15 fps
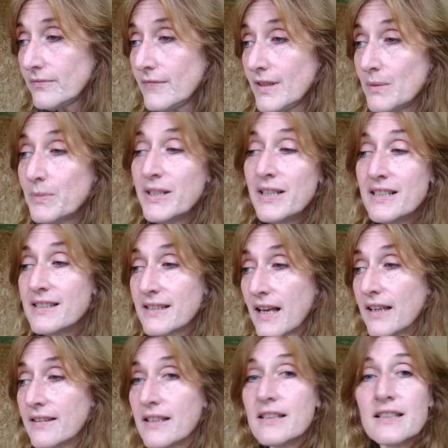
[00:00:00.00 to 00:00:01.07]
But he
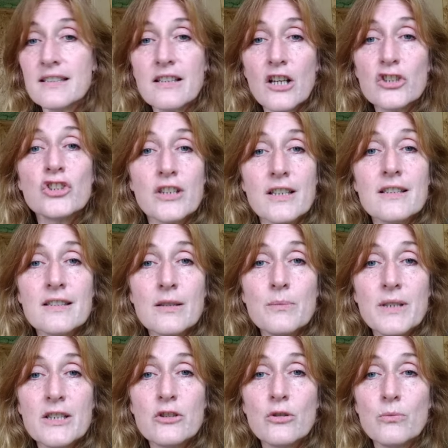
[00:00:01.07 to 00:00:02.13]
said the discussion is the
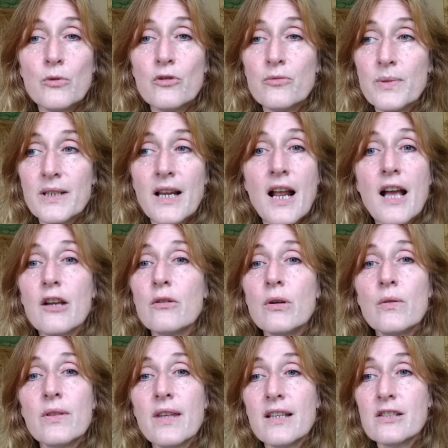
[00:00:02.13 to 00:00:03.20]
Me Too movement, and I agree
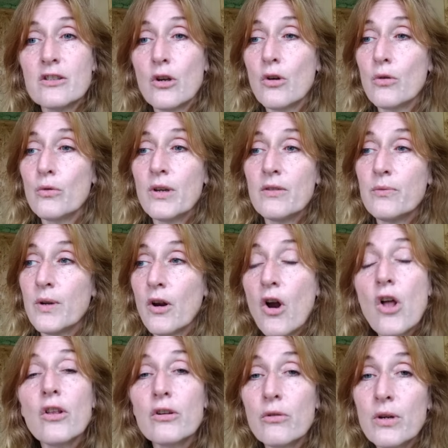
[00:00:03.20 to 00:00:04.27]
with that. So if we are
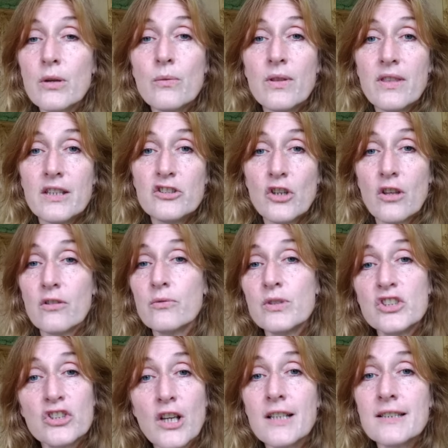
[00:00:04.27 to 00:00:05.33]
all agreeing with each other, if we
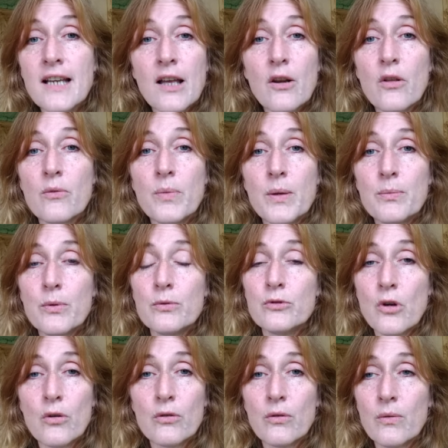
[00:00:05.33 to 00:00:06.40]
shut down all the people who
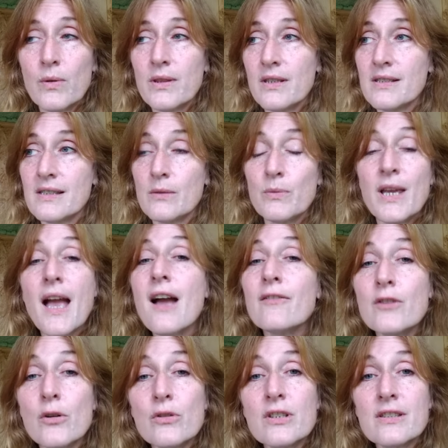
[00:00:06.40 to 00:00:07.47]
don't agree with us, then we have
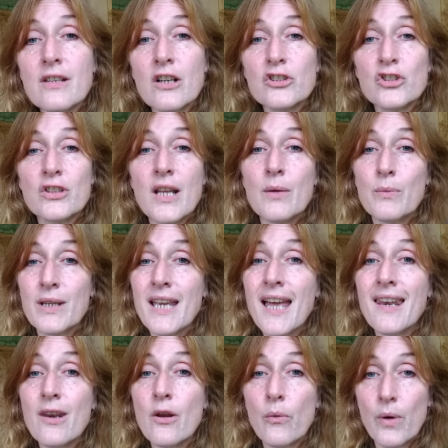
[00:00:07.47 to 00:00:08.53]
no discussion and we
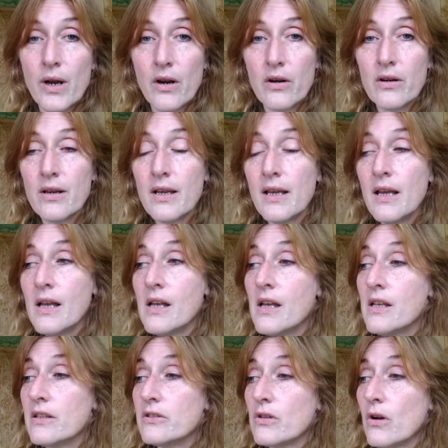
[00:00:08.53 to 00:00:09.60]
get nowhere.
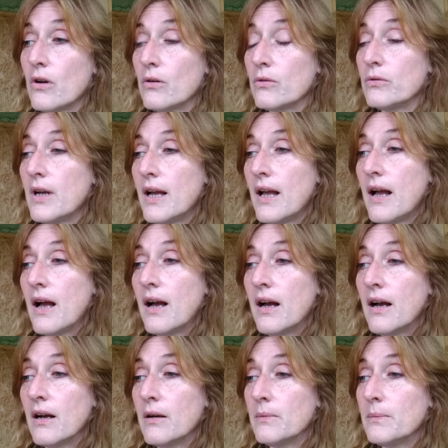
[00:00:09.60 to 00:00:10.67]
So
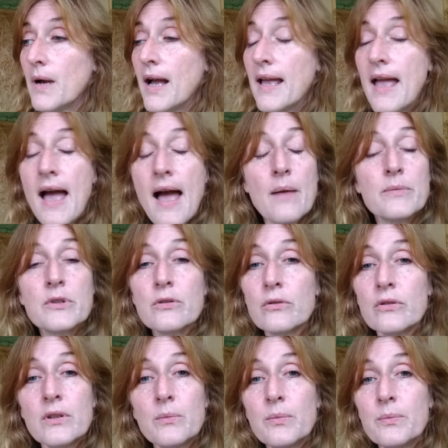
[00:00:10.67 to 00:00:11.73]
I
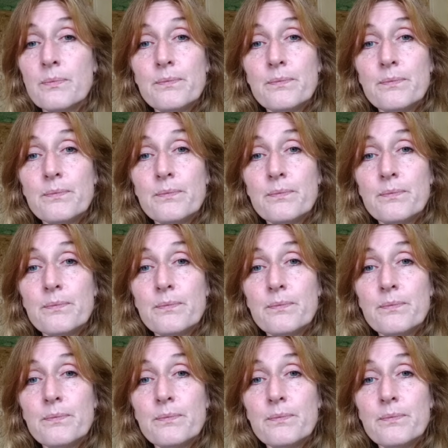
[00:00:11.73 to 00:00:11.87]
absolutely